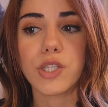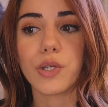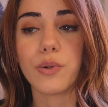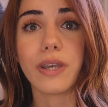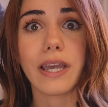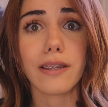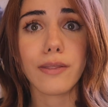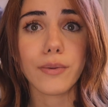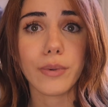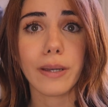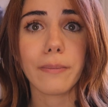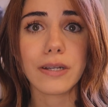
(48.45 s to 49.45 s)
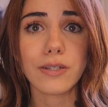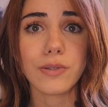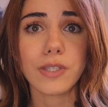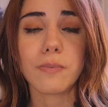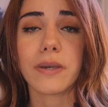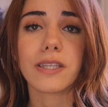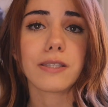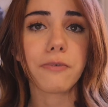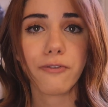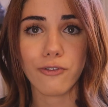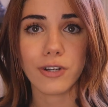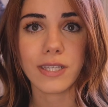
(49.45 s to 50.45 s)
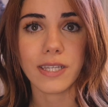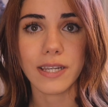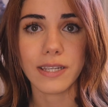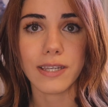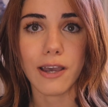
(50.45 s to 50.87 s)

to get in the right mental space before sitting